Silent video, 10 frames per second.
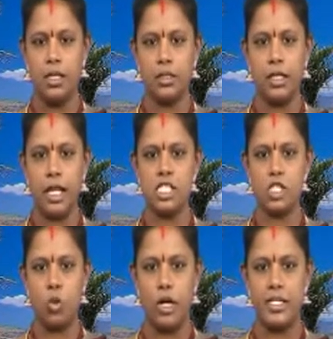The
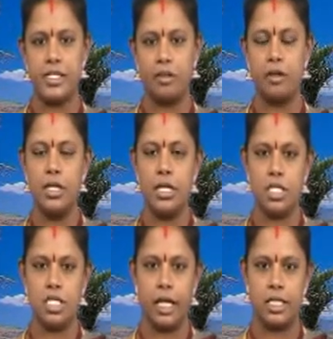next one is our
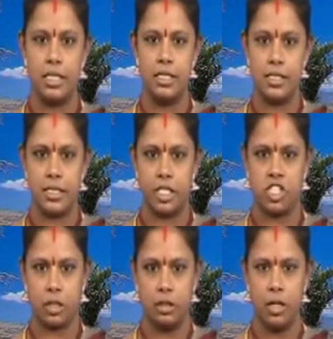title
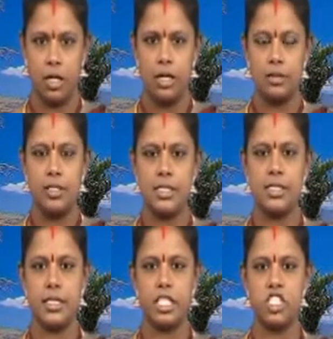section. This
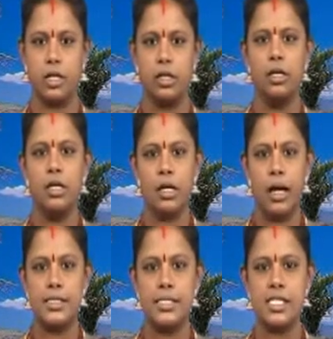section
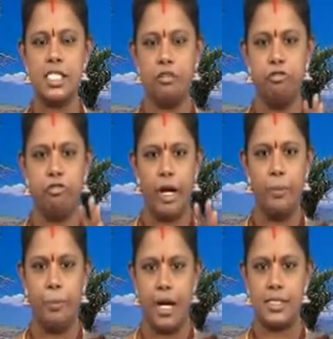consists of
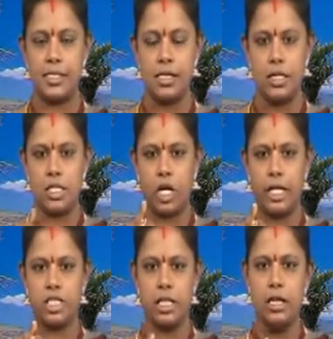5 parts:
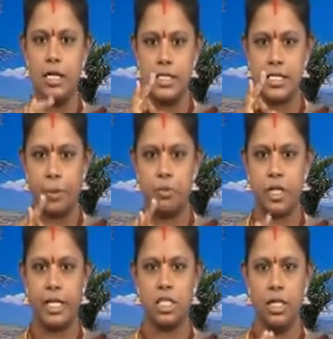title,
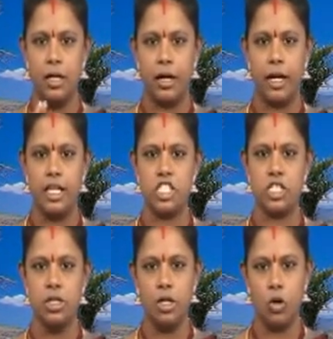subtitle,
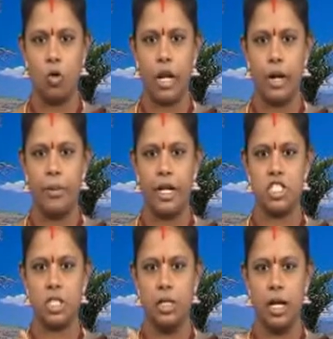edition,
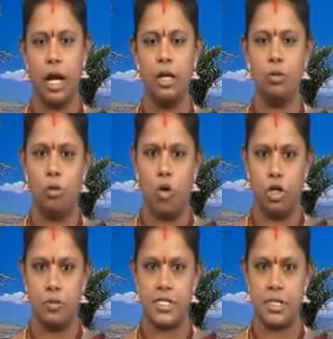collaborator and
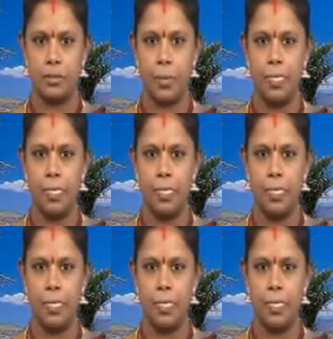volumes.